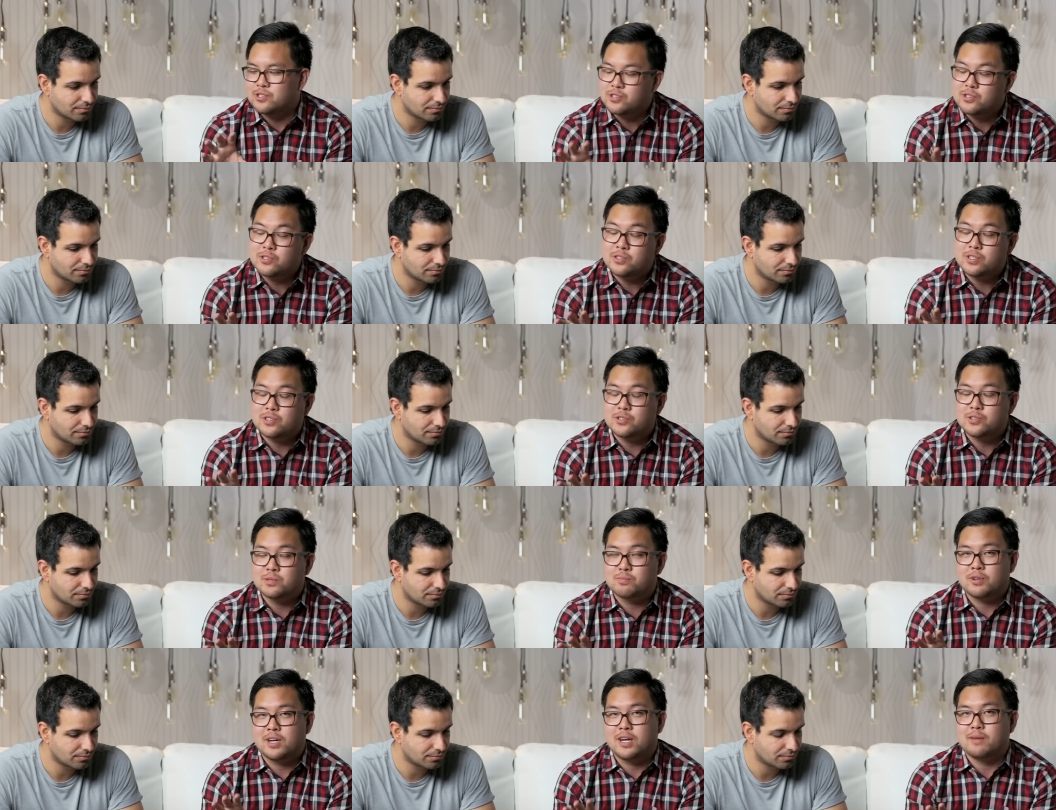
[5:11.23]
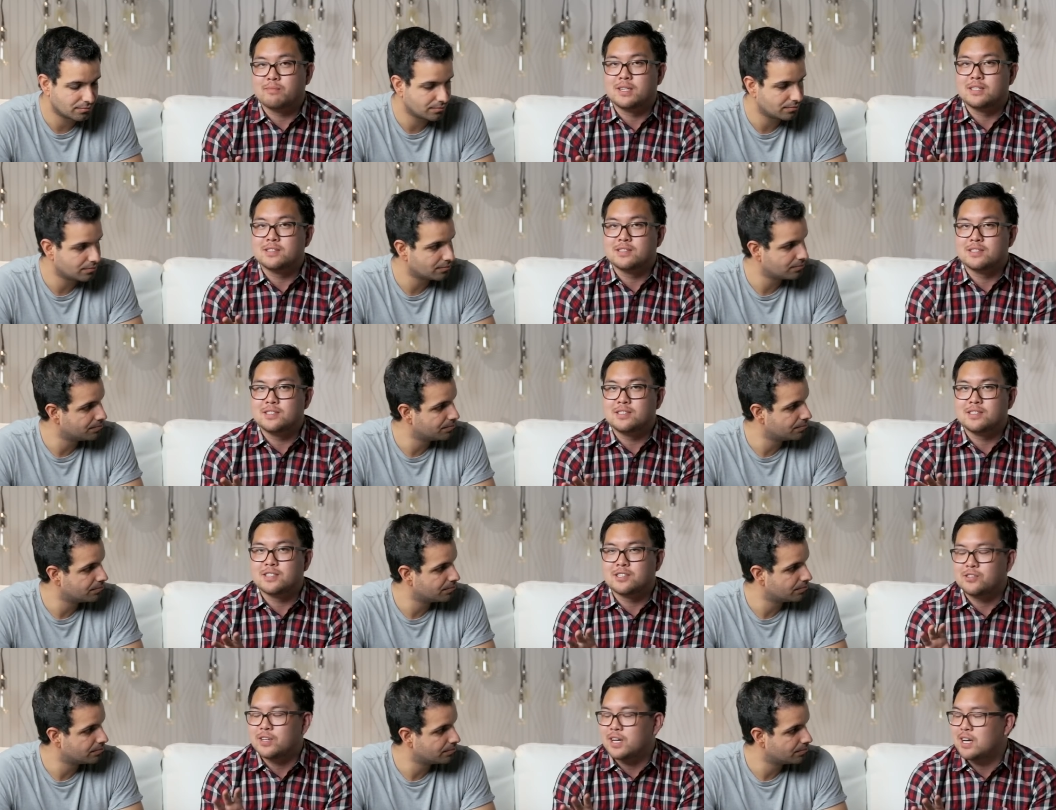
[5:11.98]
Speaker 1: do use prime
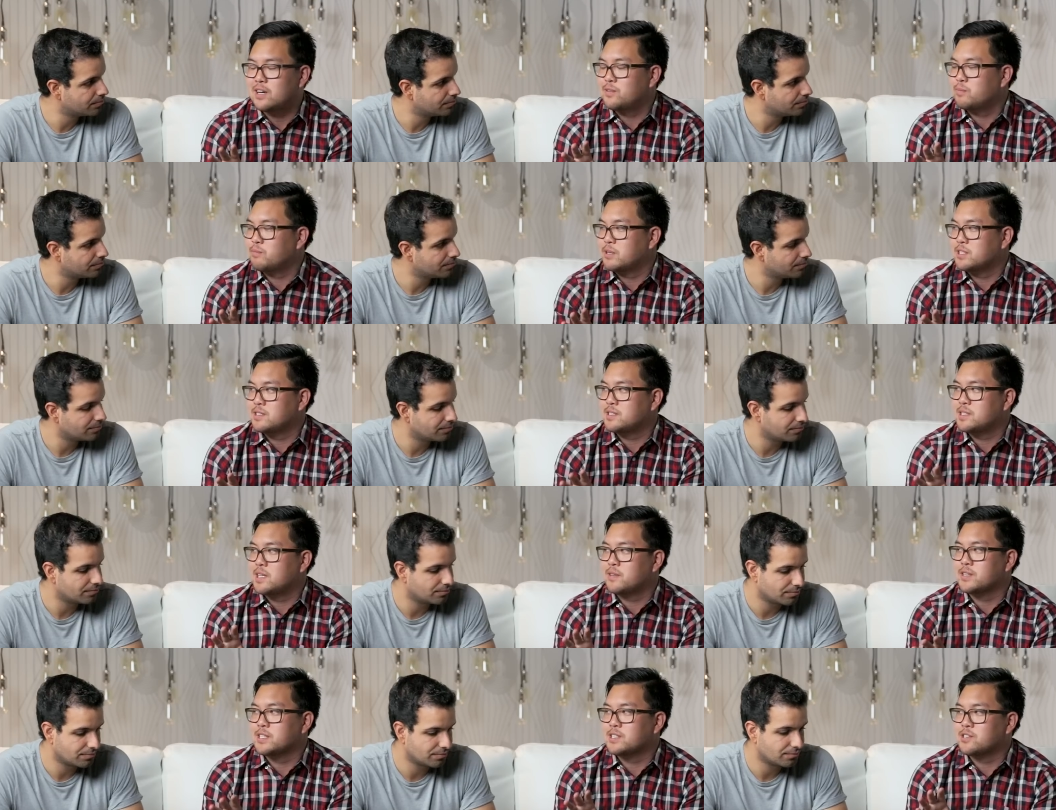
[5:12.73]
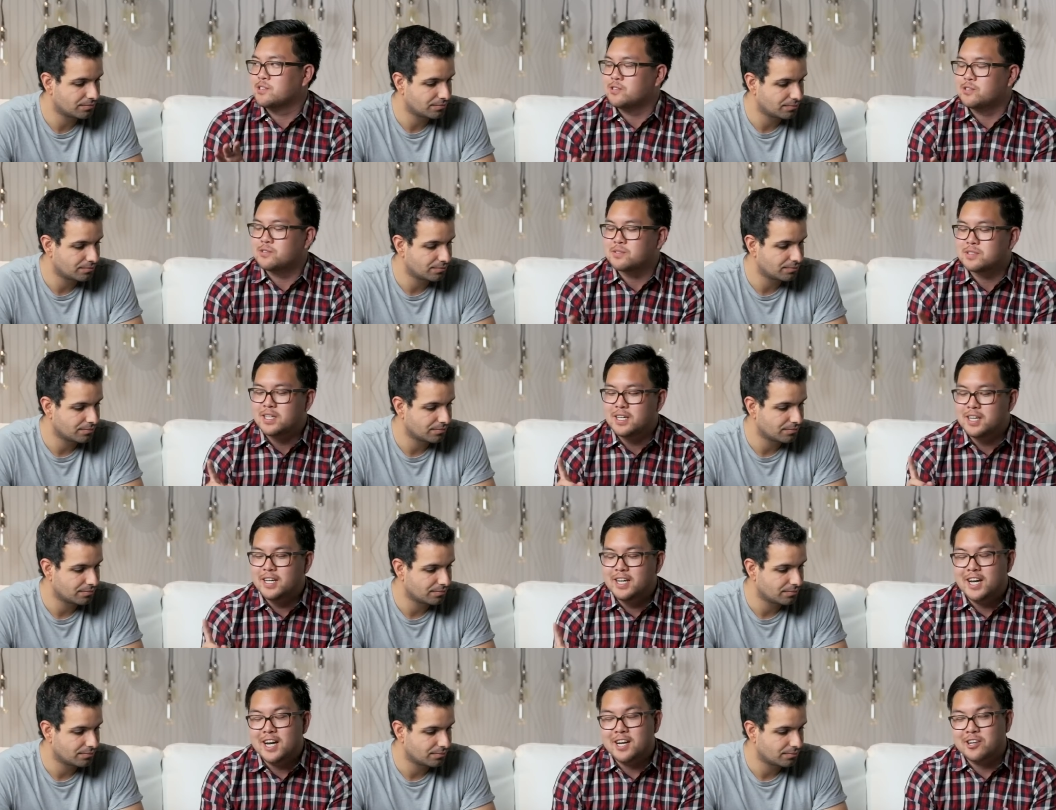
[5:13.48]
lenses and you have a bunch of seventy-twos
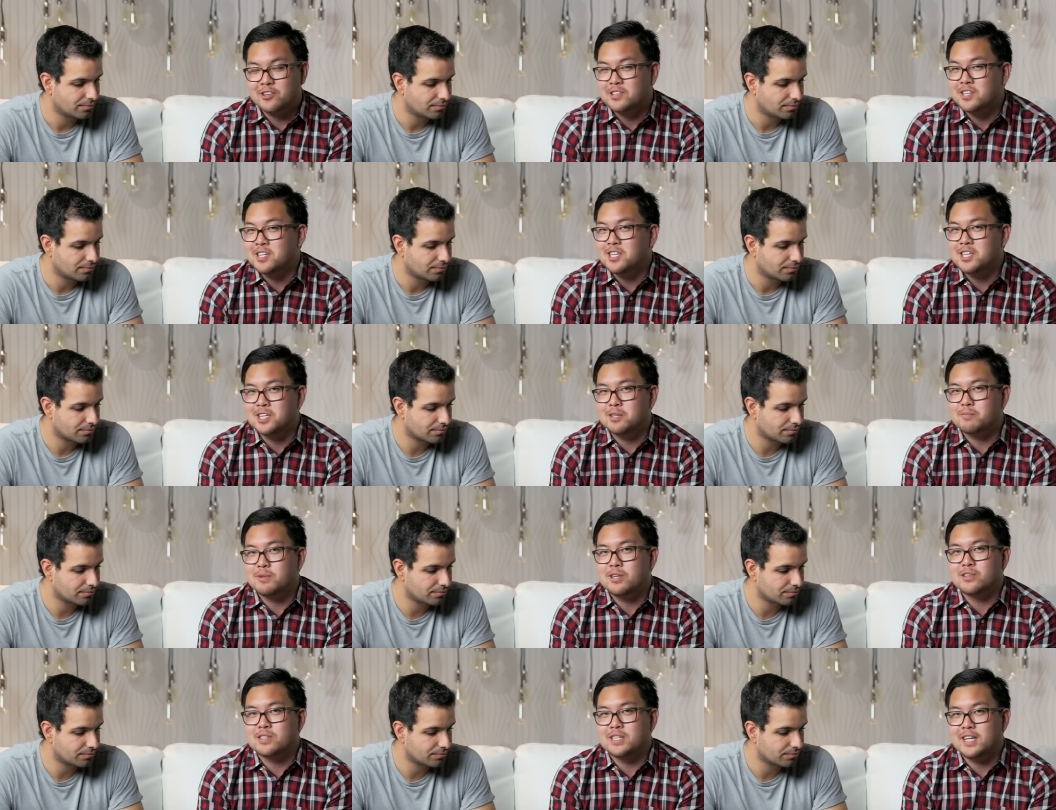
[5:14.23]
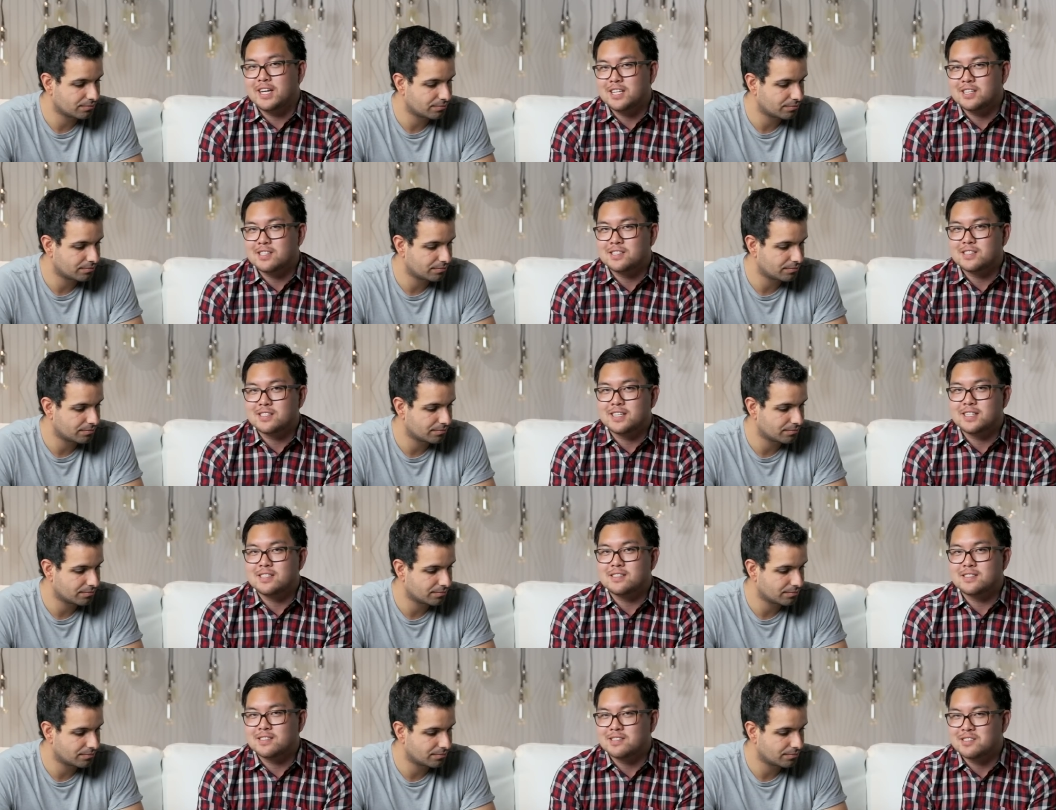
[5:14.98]
and you're thinking about getting this
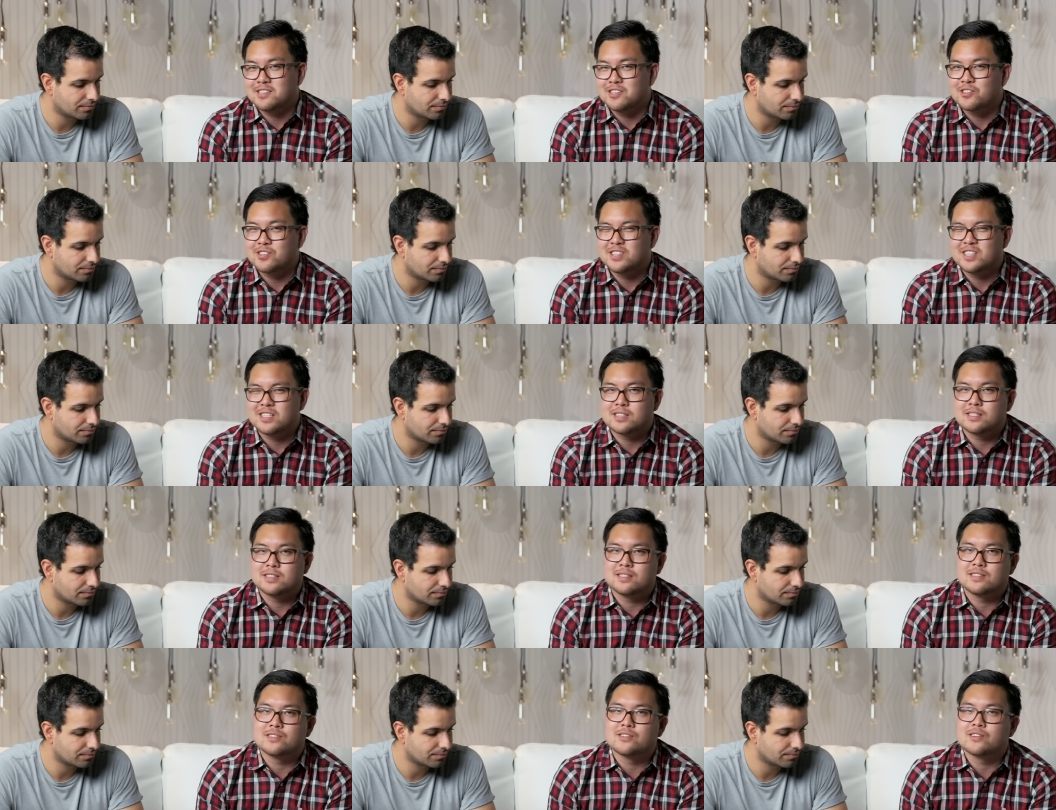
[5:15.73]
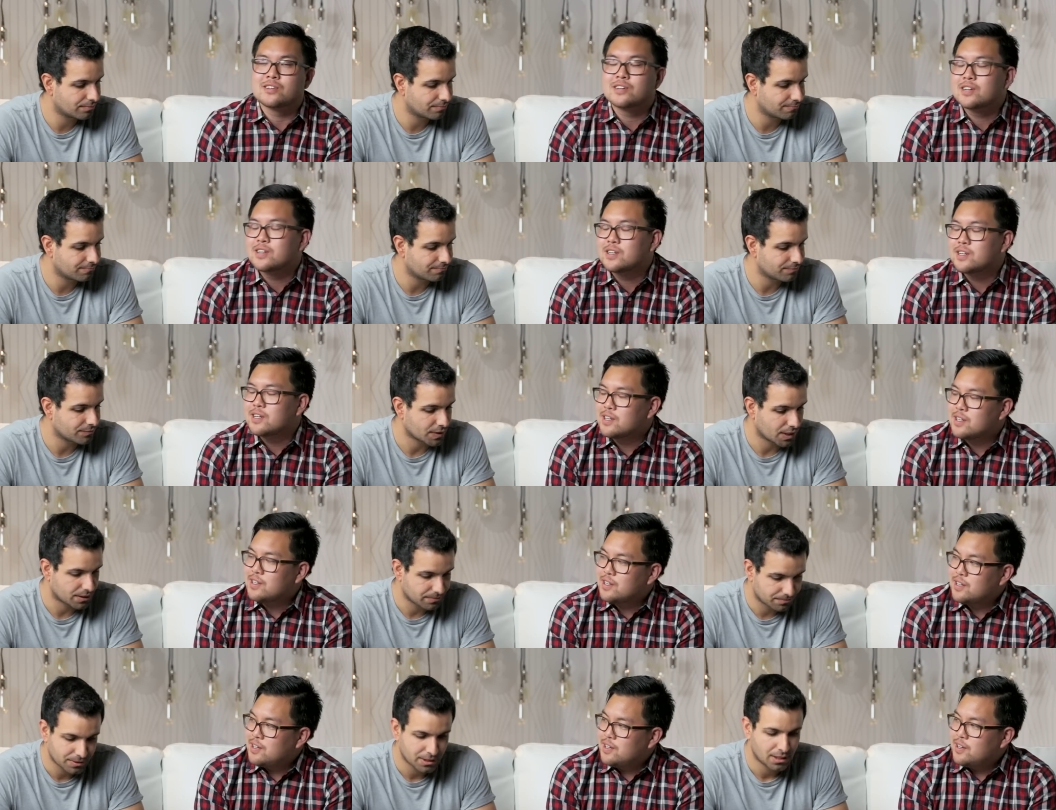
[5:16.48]
lens, it's another thing to consider.
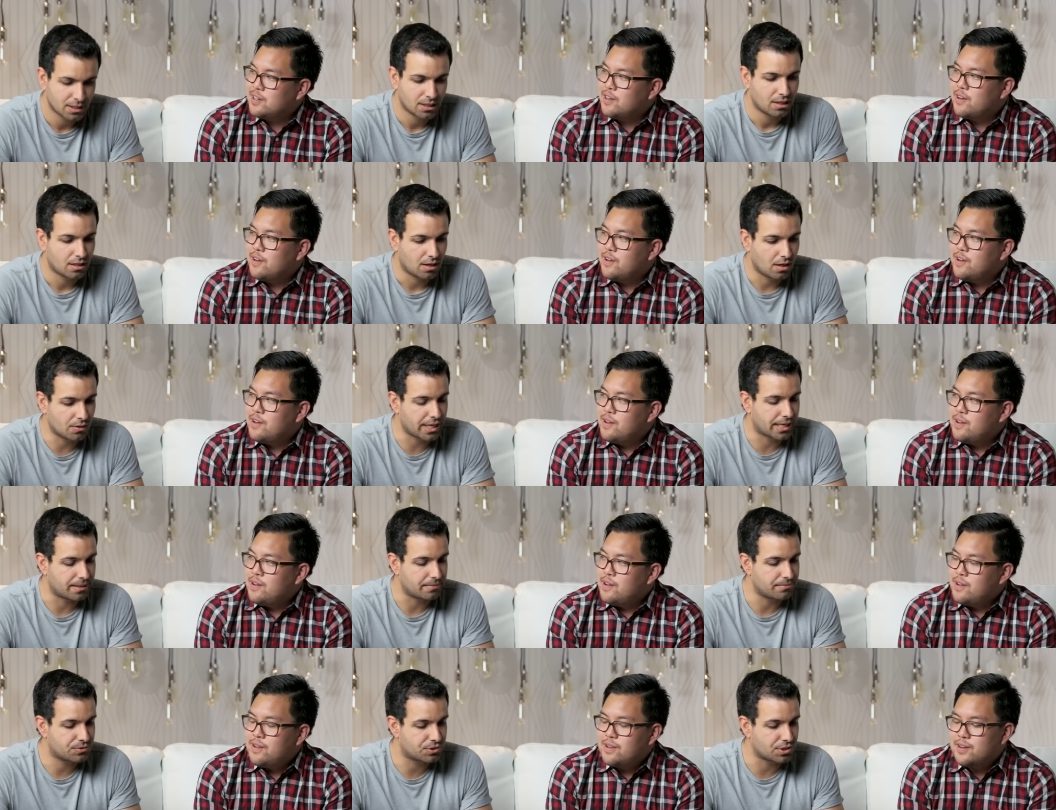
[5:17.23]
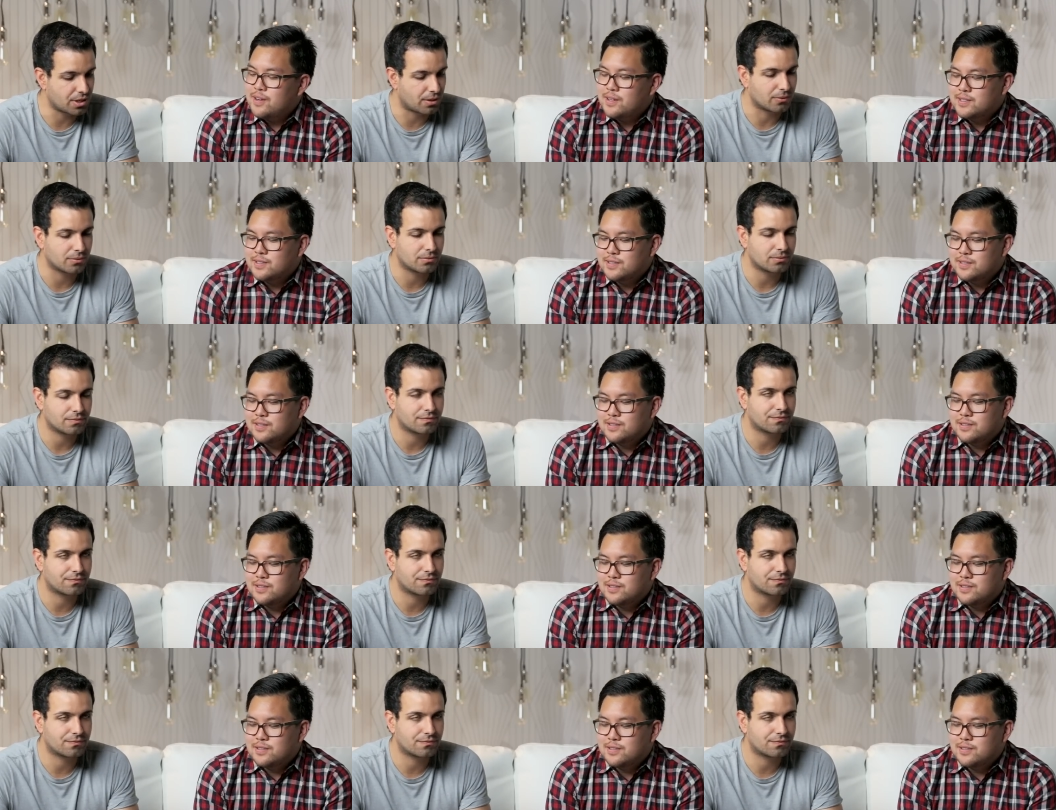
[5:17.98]
Okay, so